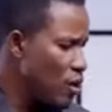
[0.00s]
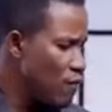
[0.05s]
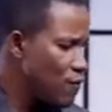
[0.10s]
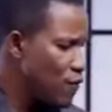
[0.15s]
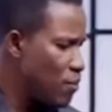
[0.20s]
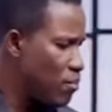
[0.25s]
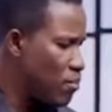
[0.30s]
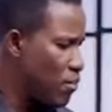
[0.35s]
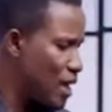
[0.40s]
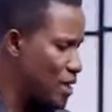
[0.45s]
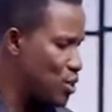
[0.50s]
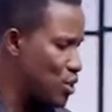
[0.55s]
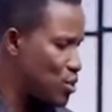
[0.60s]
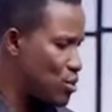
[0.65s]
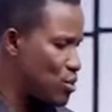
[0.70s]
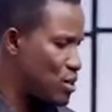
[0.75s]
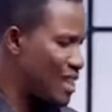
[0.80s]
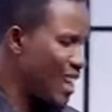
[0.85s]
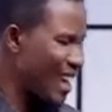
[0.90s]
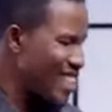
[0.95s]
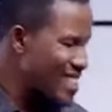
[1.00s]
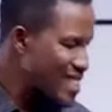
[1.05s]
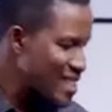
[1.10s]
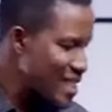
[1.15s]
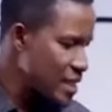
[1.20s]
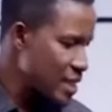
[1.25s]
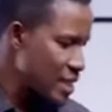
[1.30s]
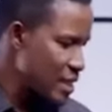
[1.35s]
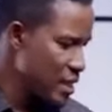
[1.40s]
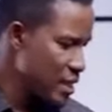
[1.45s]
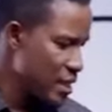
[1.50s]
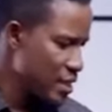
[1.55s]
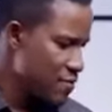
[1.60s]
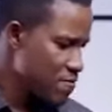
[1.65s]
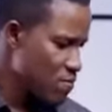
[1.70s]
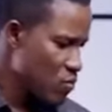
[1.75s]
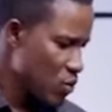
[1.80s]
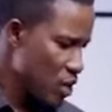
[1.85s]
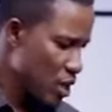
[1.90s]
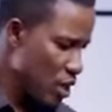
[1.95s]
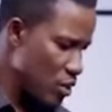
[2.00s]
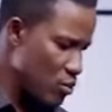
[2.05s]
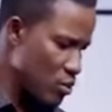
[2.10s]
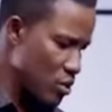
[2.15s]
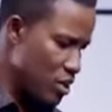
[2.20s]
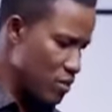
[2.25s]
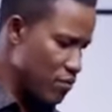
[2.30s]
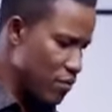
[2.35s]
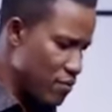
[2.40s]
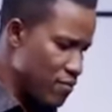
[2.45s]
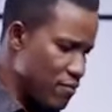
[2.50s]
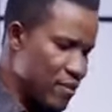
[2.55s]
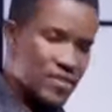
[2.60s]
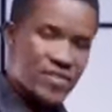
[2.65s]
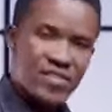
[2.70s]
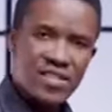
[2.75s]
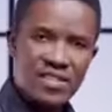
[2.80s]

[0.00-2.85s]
from Matthew 19. We'll read from verse